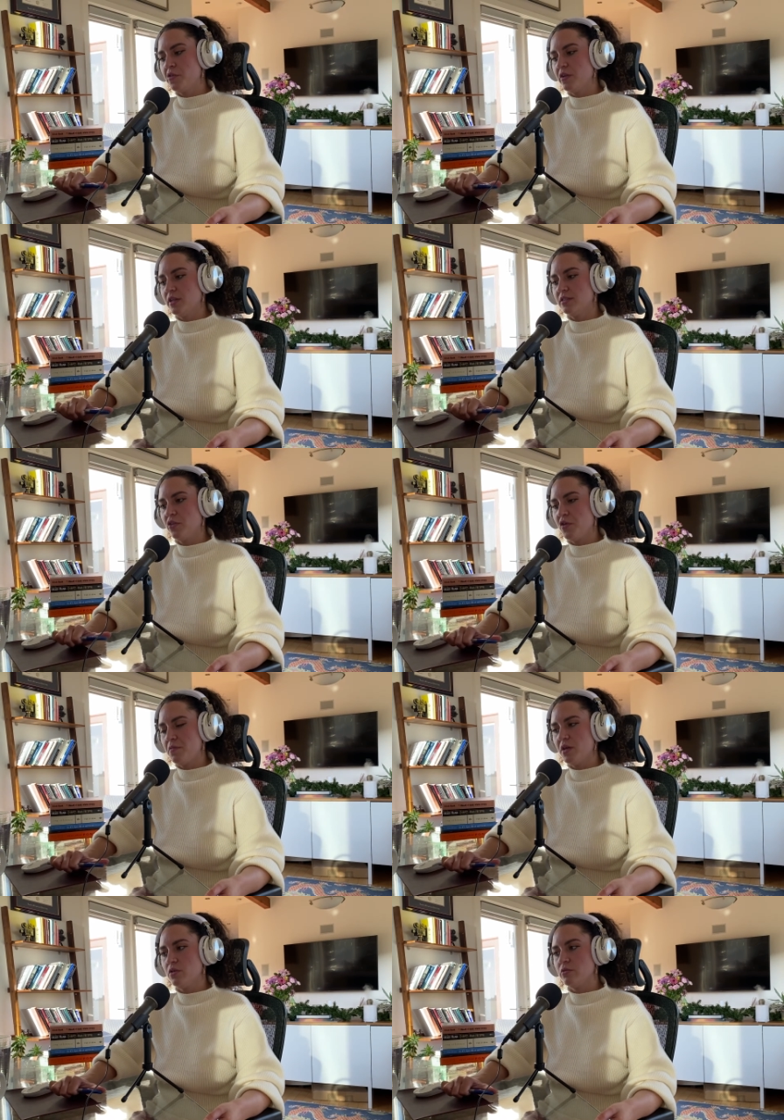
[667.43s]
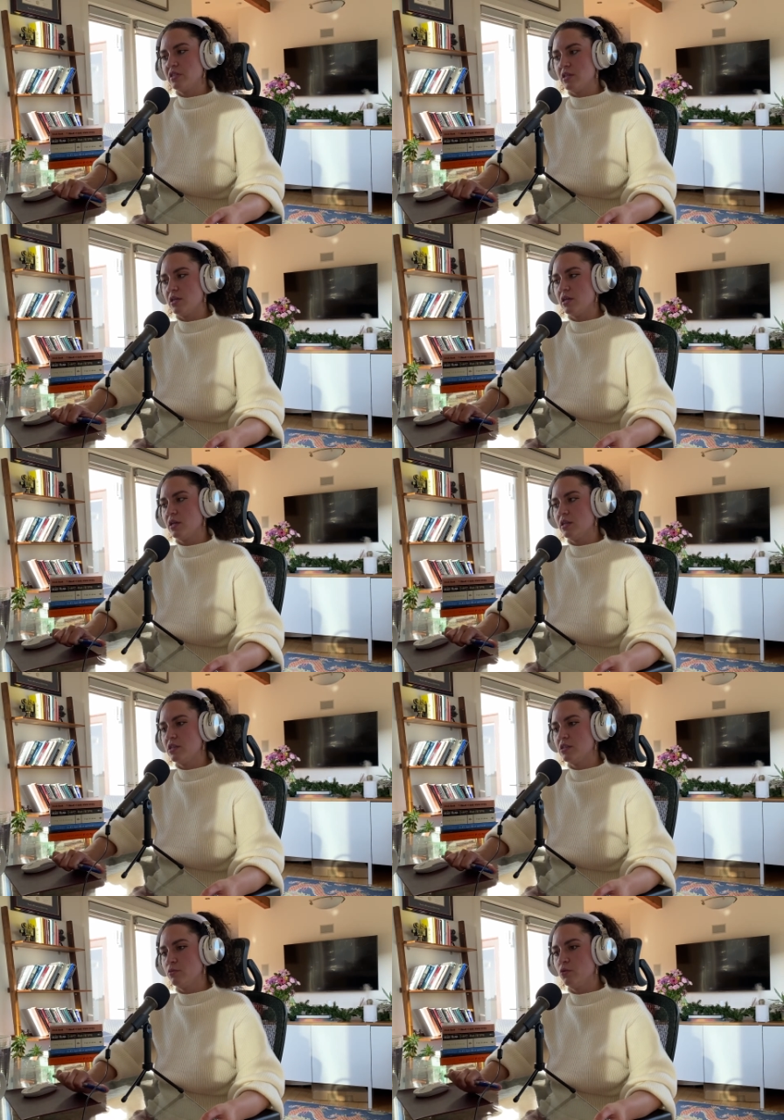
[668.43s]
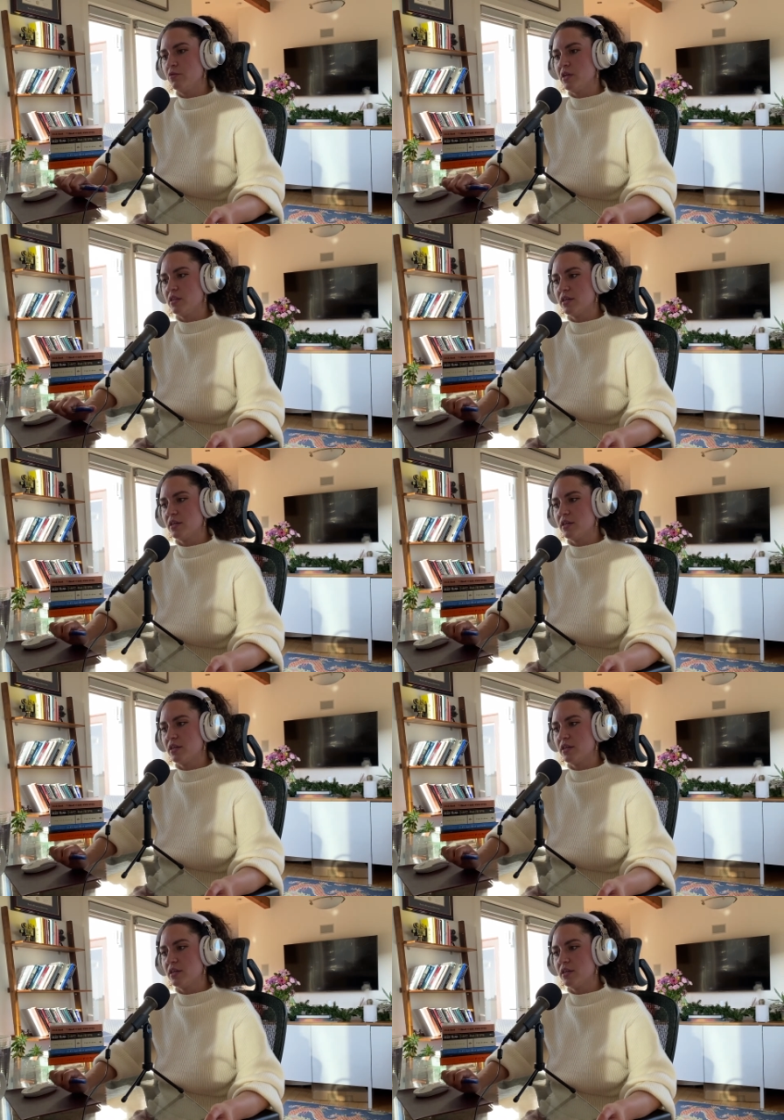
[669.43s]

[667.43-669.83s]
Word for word: I think that's a theme that you see in this movie.